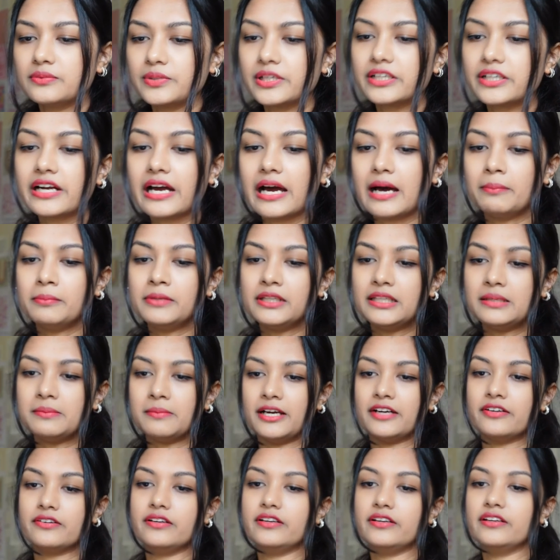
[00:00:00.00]
We are happily
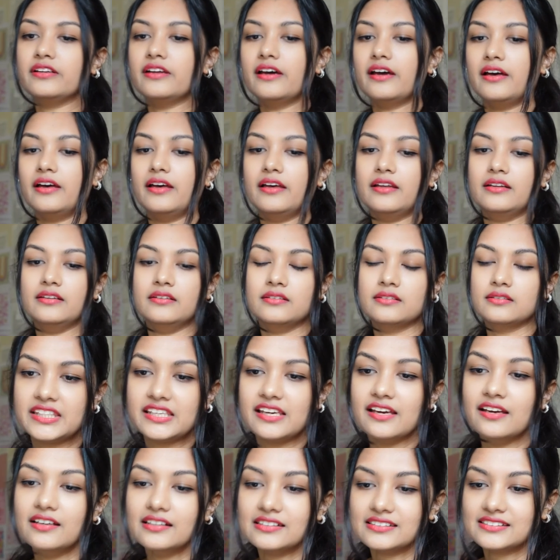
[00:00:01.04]
married, and
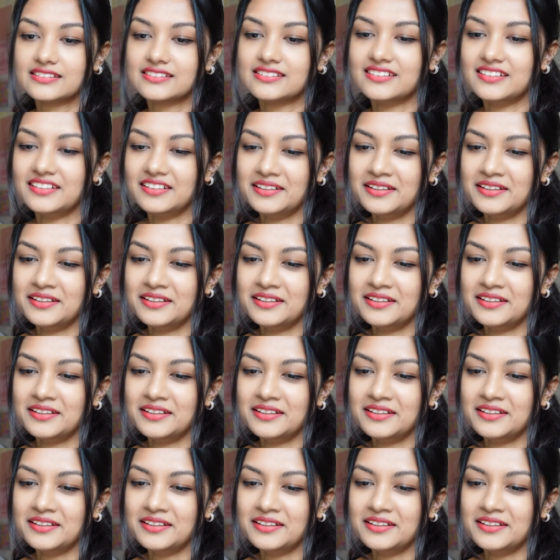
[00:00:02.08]
yes,